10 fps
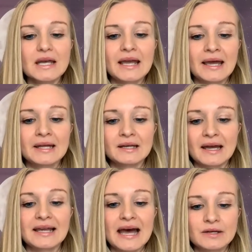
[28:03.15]
And
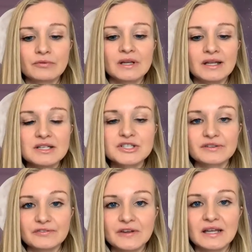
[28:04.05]
again, really
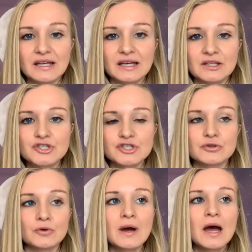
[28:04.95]
just feeling
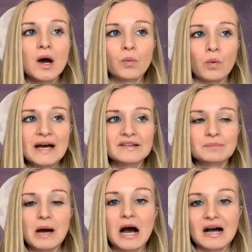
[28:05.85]
into what is
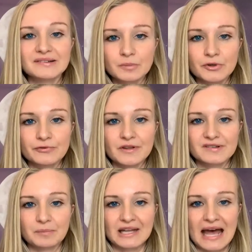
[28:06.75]
possible for
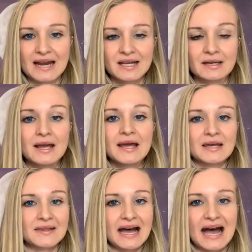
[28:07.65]
this planet
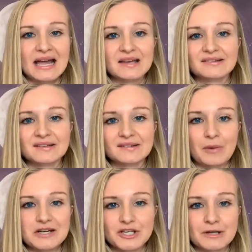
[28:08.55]
in the highest
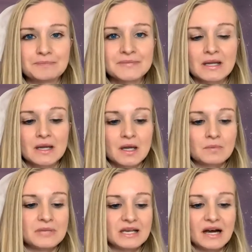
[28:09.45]
expression.
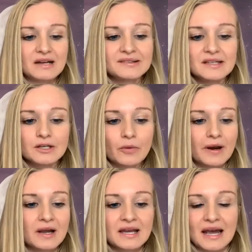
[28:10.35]
Because the
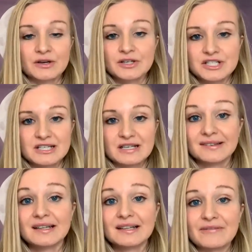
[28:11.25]
Aquarian energy is
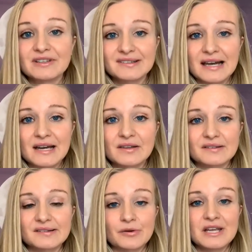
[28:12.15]
the 11th sign of the
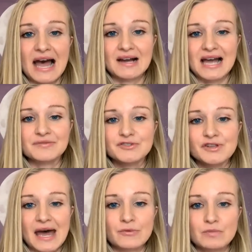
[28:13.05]
zodiac, after
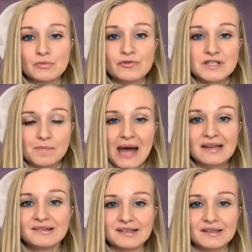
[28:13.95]
that we move into
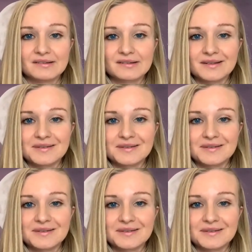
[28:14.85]
Pisces.